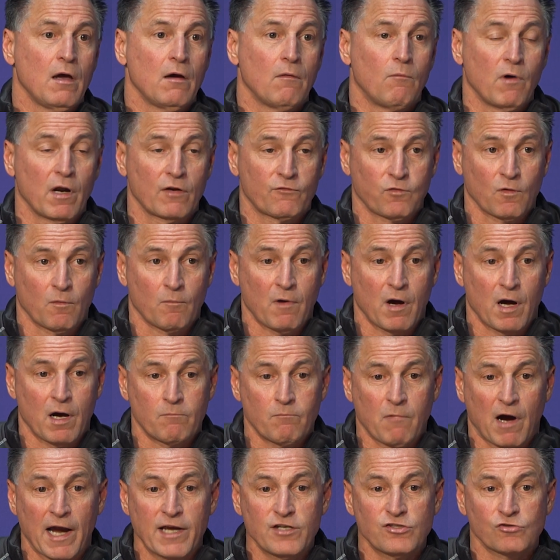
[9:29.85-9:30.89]
Went from
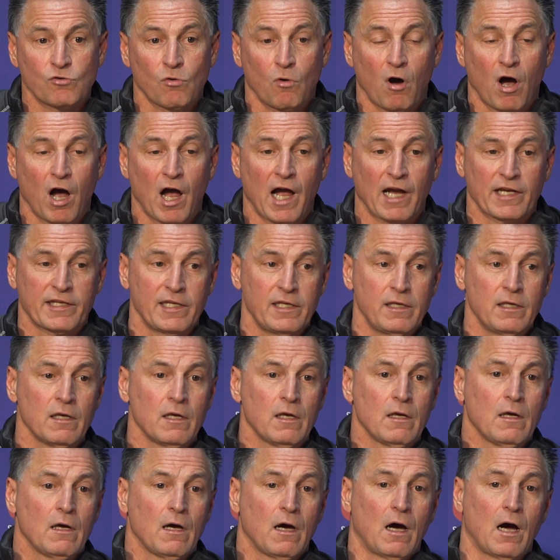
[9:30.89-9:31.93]
high school hockey
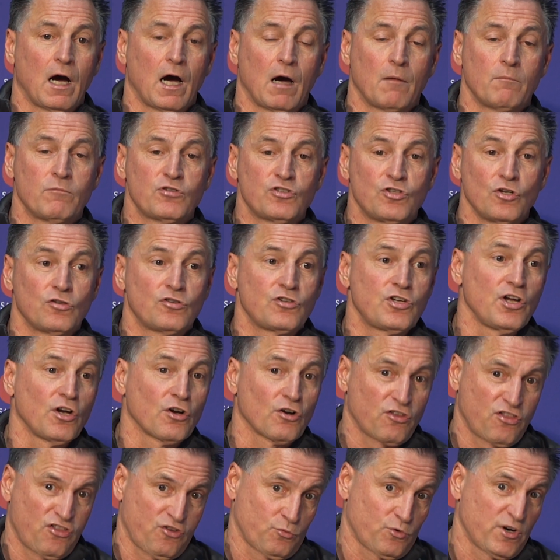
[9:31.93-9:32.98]
to
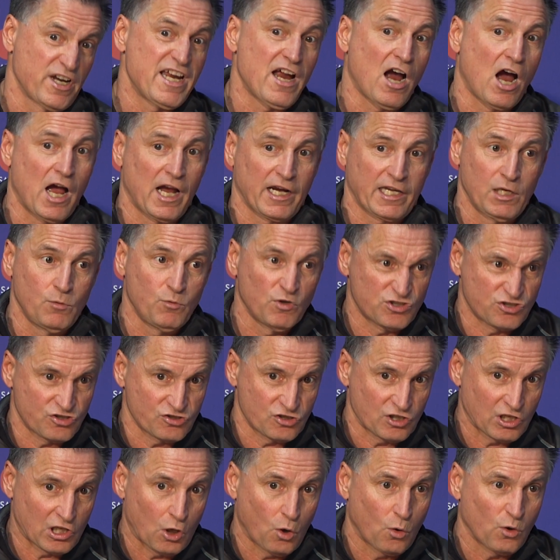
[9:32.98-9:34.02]
tier 3 hockey, which
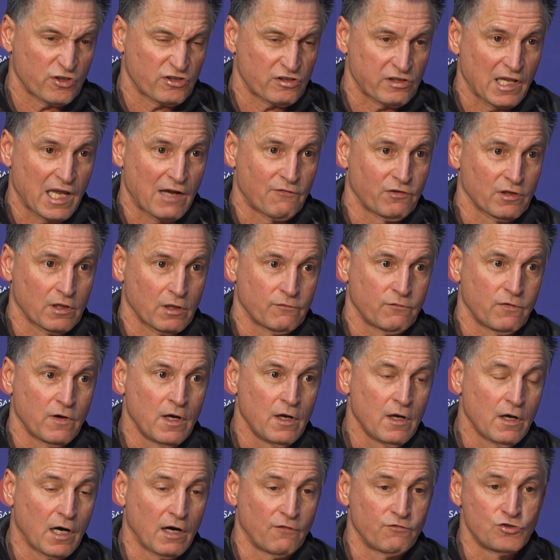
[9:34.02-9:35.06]
is the lowest level
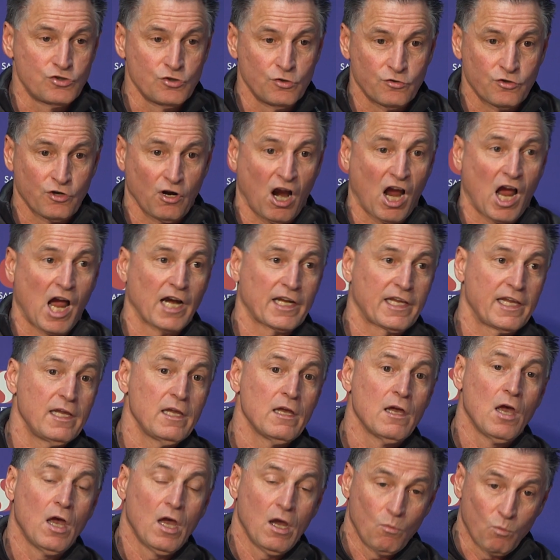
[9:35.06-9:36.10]
of junior
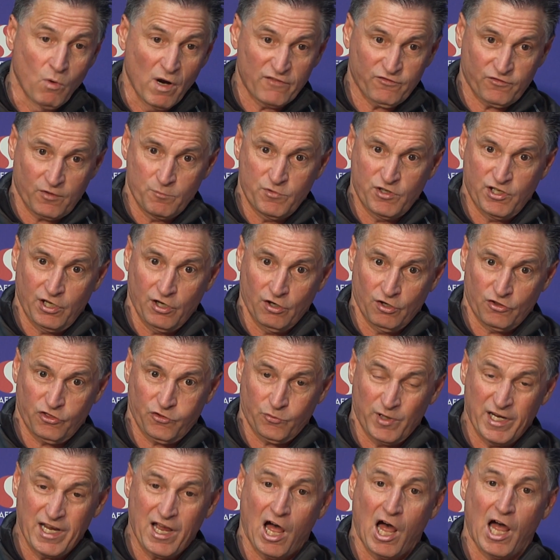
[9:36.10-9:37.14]
hockey. Went from tier
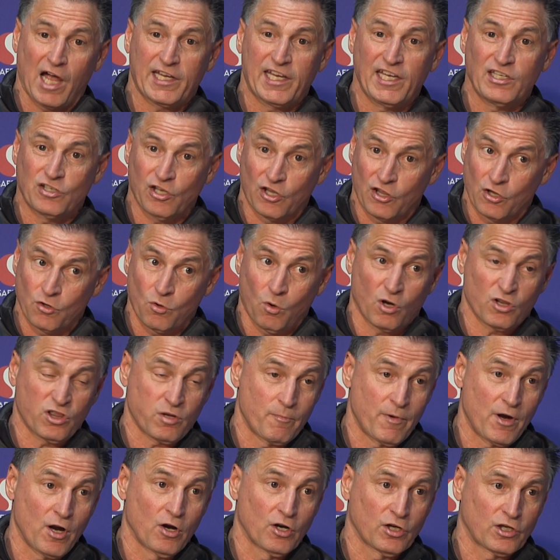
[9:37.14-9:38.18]
3 hockey to the North
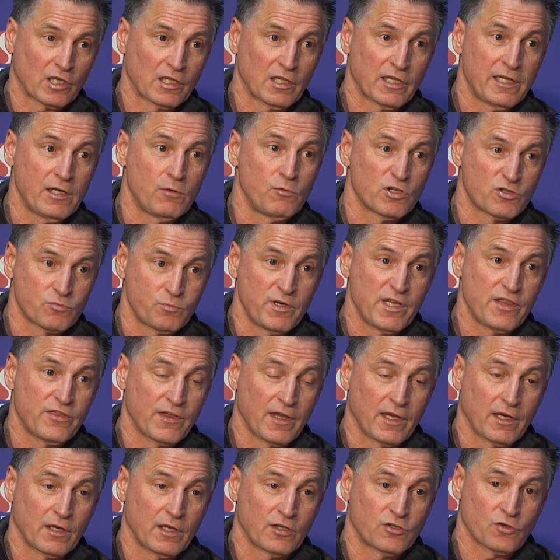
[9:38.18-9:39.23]
American League, which we
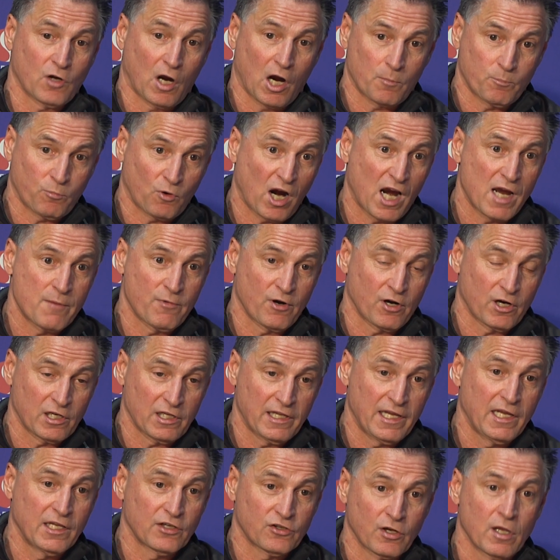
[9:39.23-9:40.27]
think it's our primary
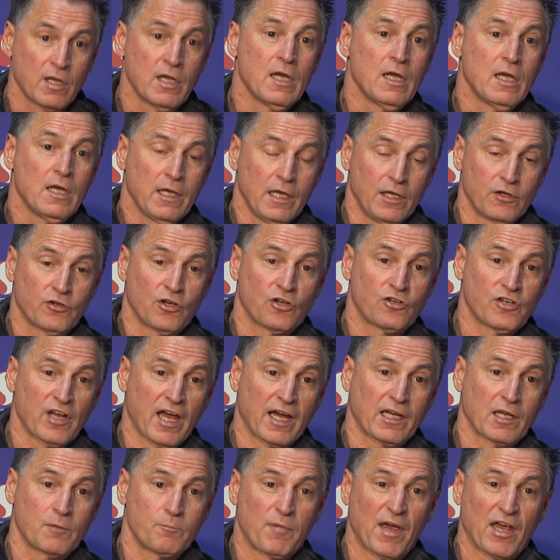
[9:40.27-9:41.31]
league, is the
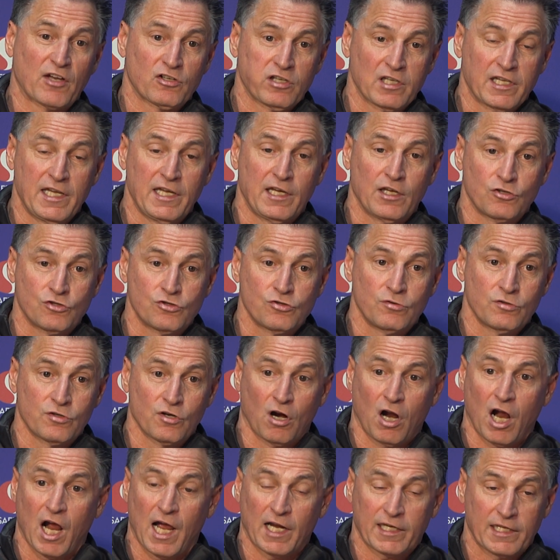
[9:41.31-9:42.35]
second best league in
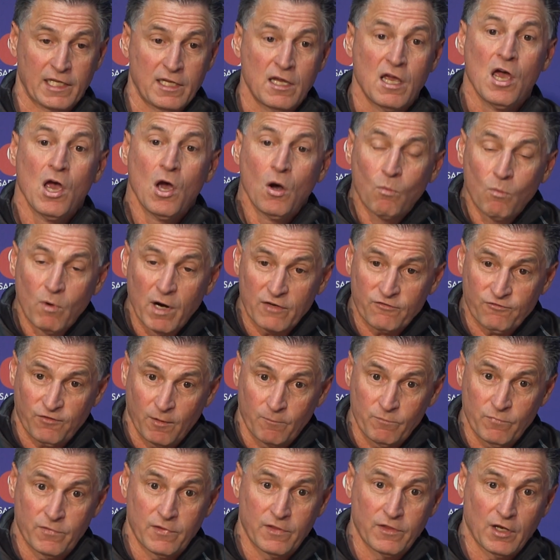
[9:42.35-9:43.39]
junior hockey. Went
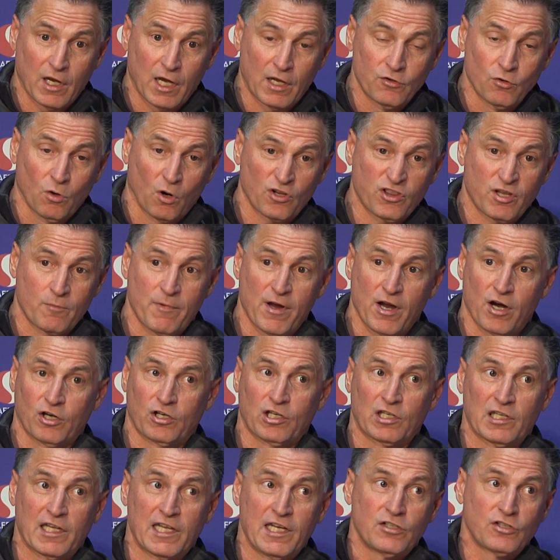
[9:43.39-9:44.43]
from the North
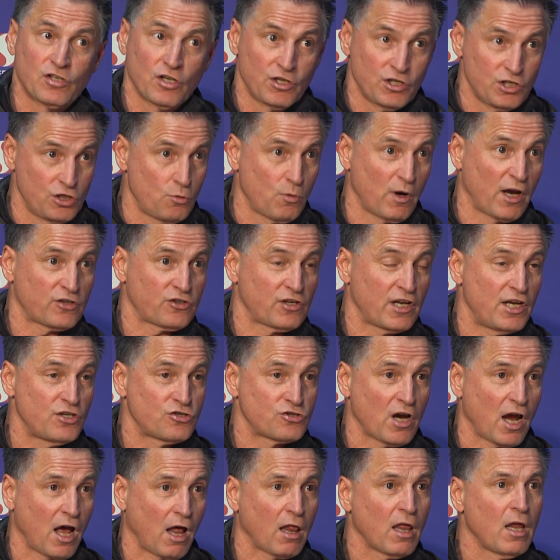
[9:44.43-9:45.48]
American League to the
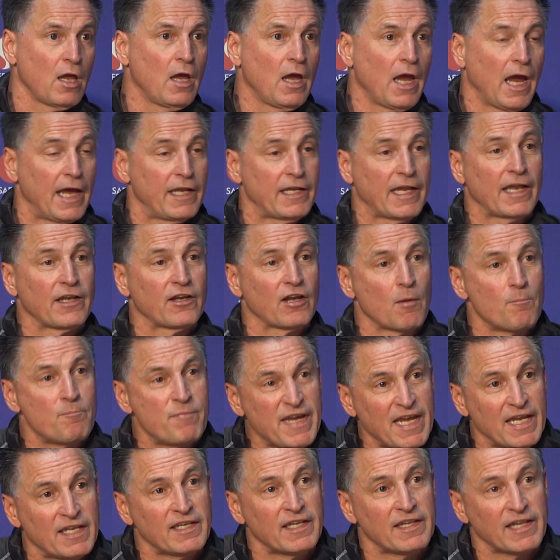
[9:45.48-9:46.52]
USHL and ended up
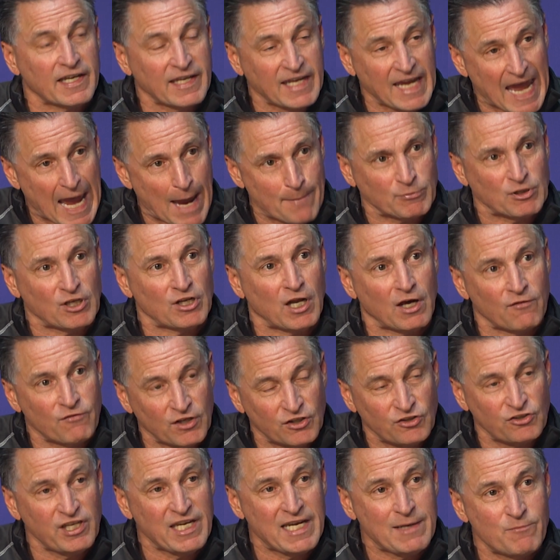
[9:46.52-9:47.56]
being the captain of
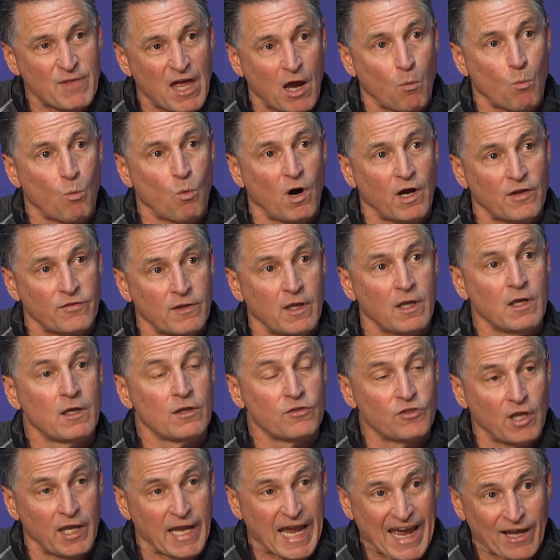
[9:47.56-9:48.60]
the team that won
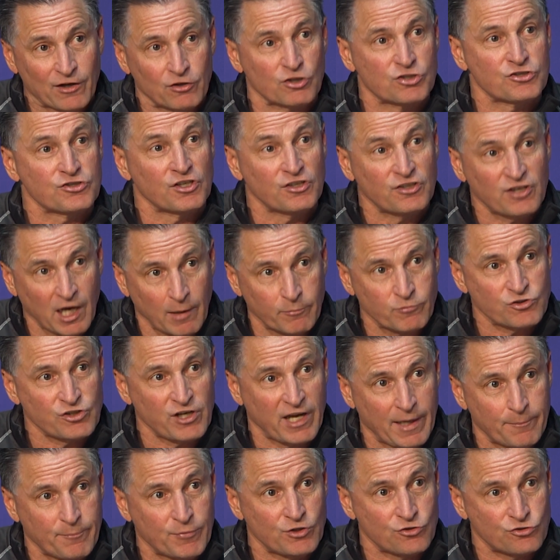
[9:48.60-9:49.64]
the Anderson Cup
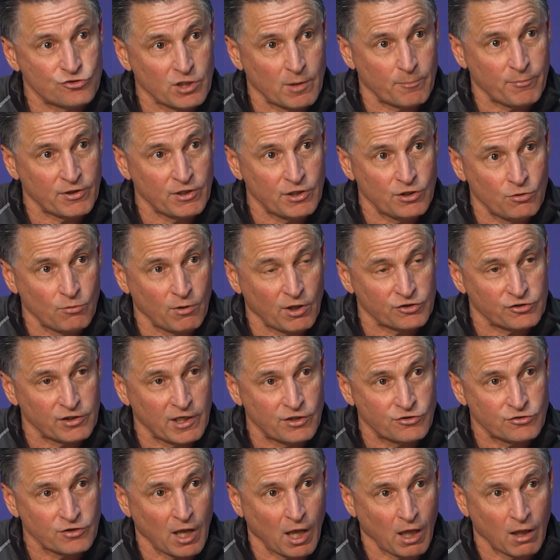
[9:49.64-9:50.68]
Championship in the the
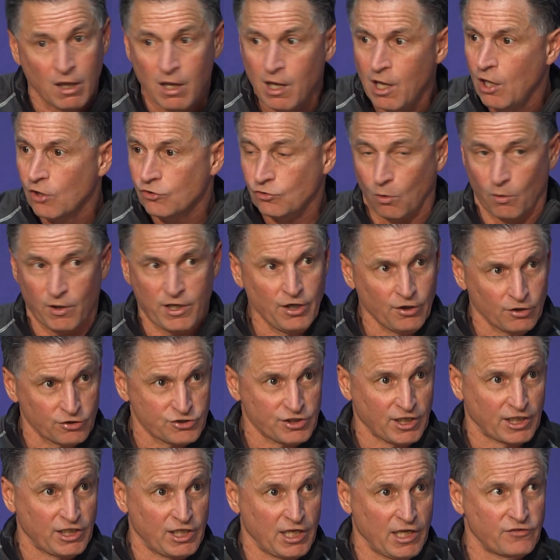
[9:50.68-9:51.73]
USHL. So
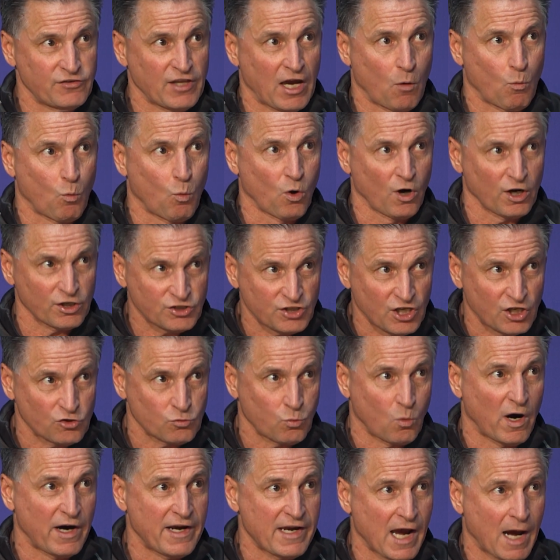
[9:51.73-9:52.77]
here's a kid that worked his
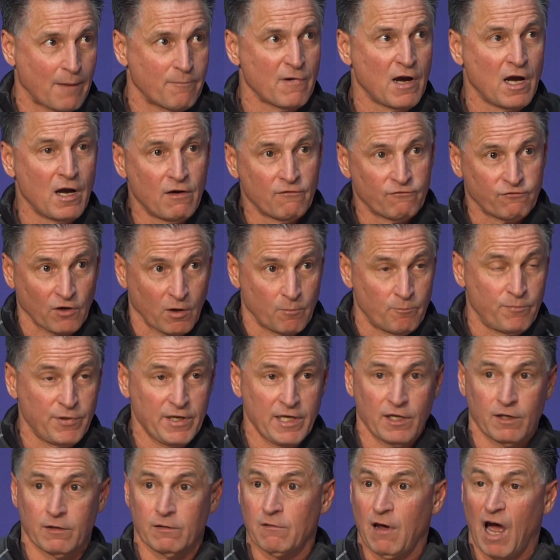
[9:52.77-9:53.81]
way up from
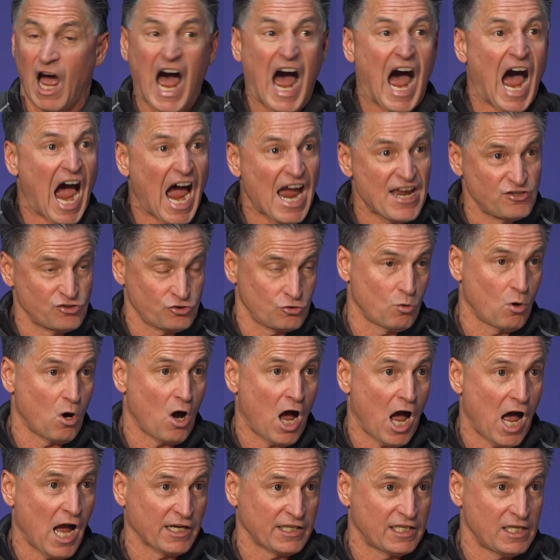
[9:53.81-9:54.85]
being a high school
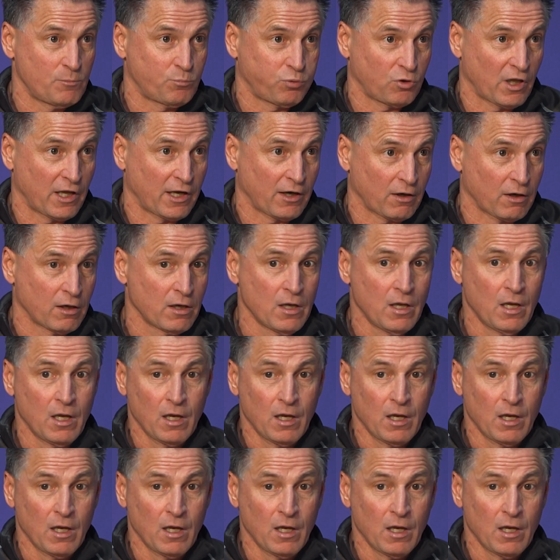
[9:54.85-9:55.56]
hockey player.